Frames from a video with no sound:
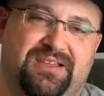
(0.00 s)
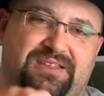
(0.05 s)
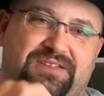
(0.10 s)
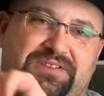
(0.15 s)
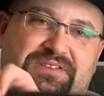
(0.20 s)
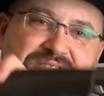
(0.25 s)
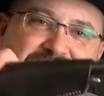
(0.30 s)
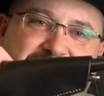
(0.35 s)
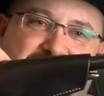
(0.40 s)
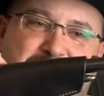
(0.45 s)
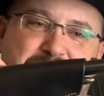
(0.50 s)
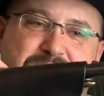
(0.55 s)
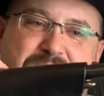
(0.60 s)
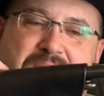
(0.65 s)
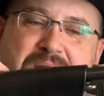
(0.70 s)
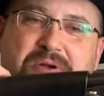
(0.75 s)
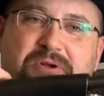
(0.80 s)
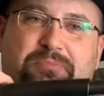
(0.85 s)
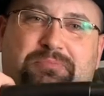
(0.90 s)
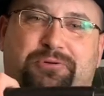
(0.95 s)
you see the
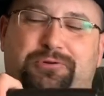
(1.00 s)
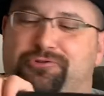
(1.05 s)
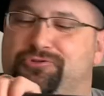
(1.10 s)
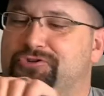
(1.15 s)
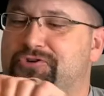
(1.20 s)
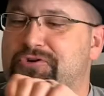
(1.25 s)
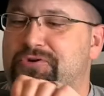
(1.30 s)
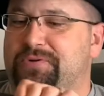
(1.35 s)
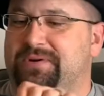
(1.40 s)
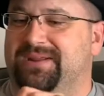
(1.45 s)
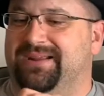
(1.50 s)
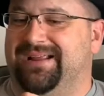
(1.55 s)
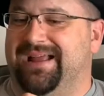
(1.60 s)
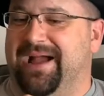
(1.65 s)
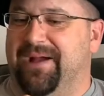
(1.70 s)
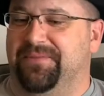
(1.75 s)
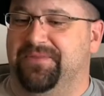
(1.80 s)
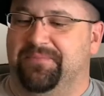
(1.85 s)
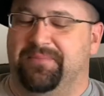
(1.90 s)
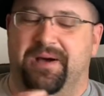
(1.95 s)
barrel protrude
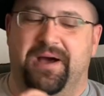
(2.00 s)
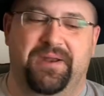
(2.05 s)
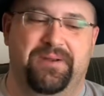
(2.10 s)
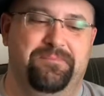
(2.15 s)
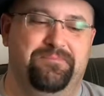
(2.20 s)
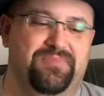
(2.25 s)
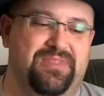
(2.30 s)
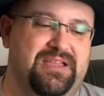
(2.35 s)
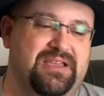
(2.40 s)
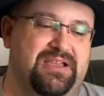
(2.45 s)
out the bottom.